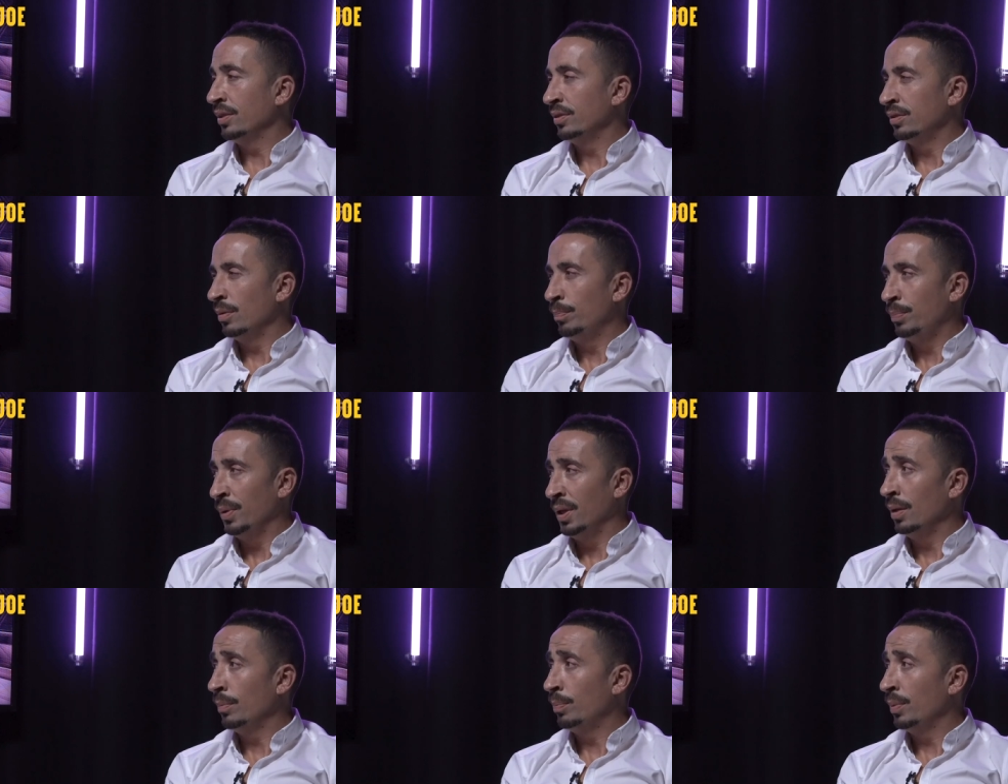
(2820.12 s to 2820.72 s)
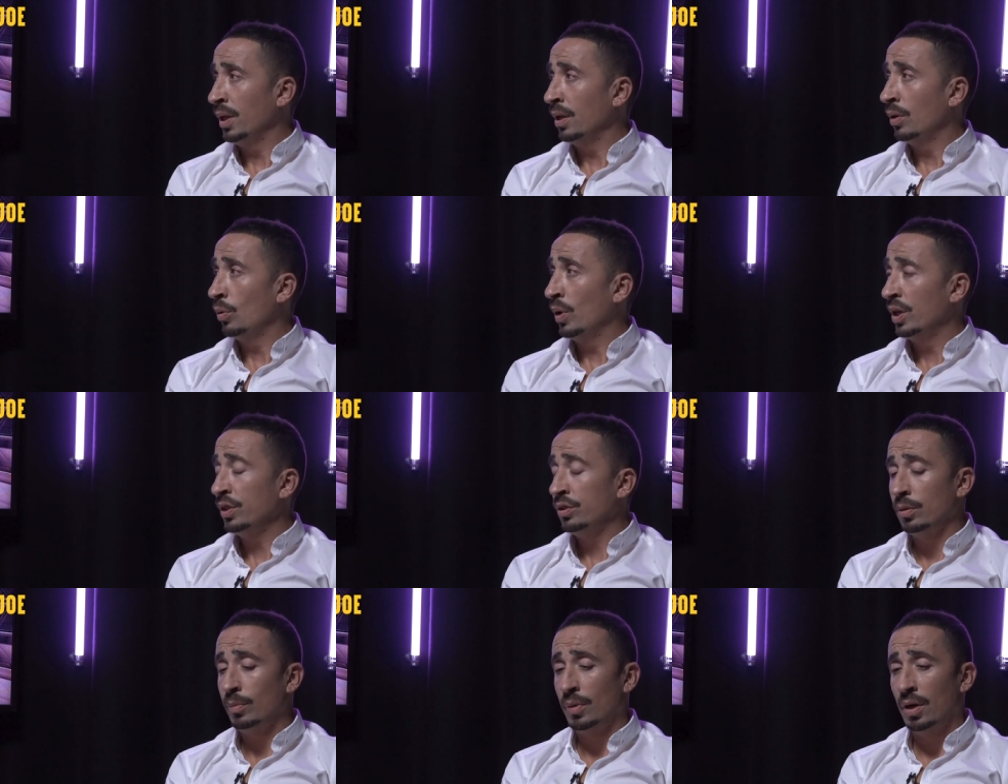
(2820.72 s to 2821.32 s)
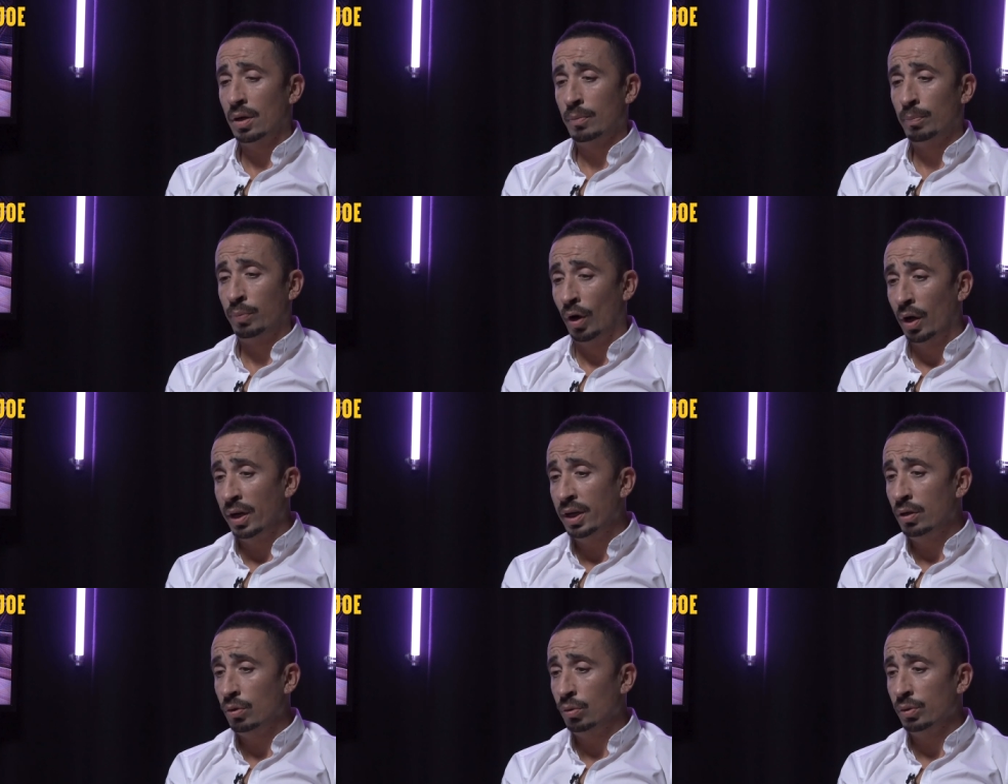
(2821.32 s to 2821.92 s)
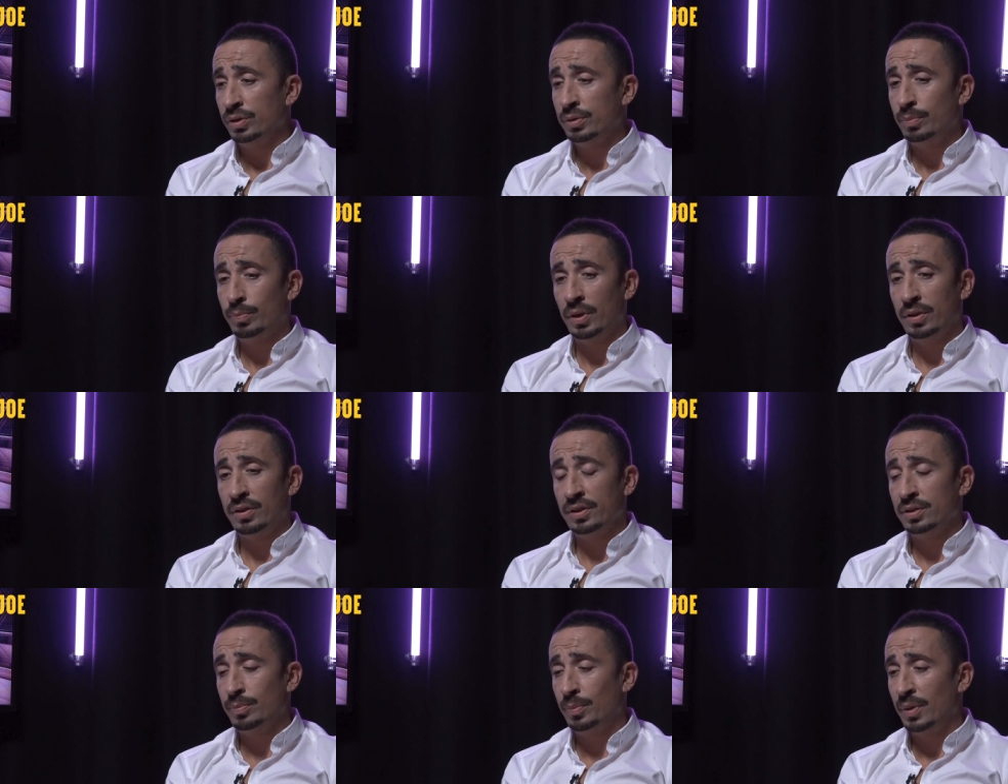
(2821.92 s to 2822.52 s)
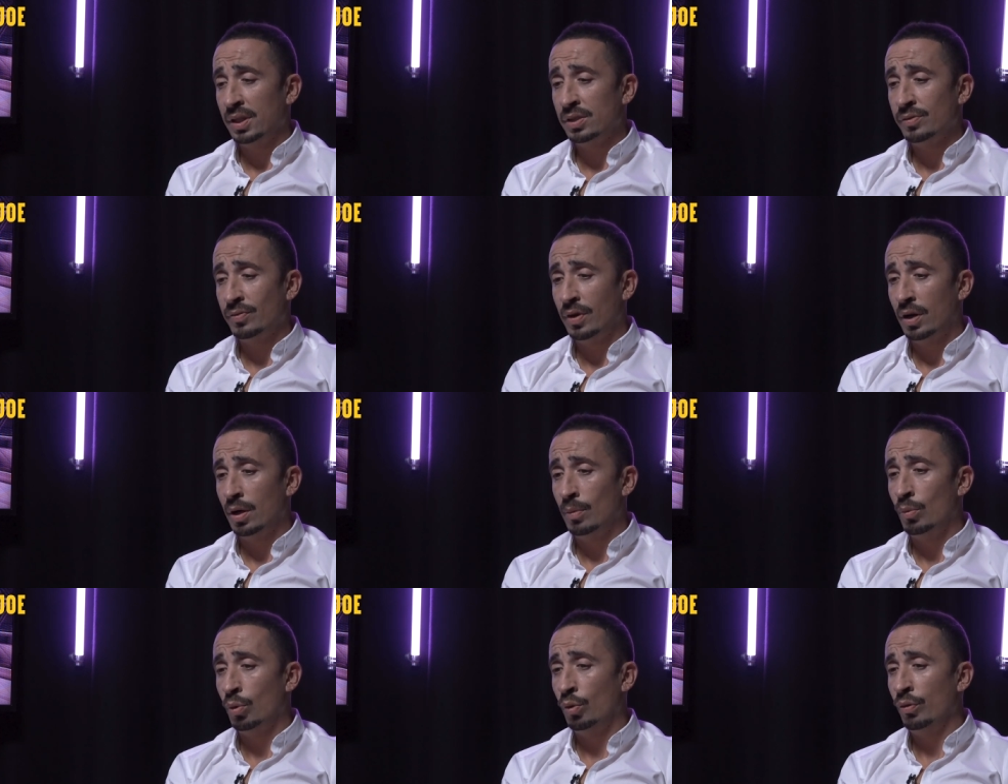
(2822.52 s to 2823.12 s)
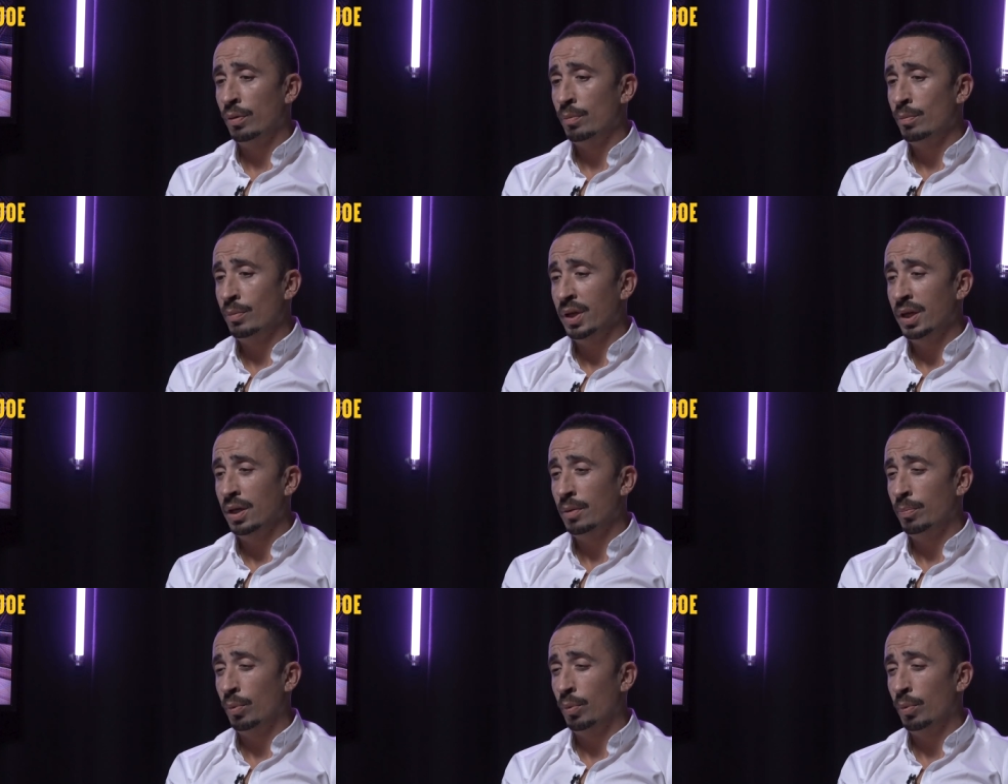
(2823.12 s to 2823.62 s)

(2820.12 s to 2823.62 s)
there's a big, big question mark. Brian knows about this space far more than me.